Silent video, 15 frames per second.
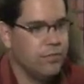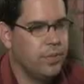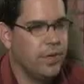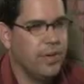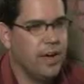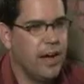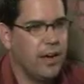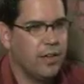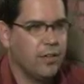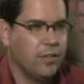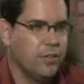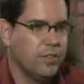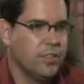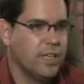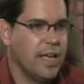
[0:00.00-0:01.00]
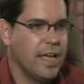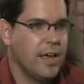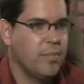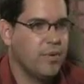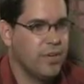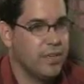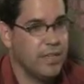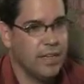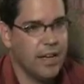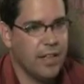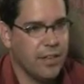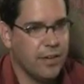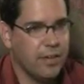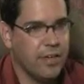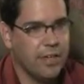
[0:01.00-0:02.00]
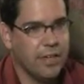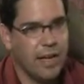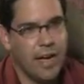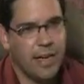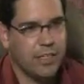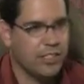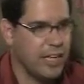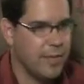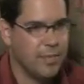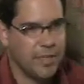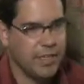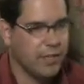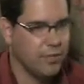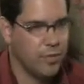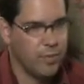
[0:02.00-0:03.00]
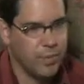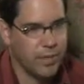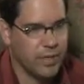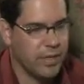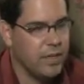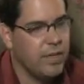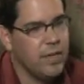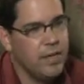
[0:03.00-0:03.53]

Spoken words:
periodicals and put it together and kind of shaped it into a book,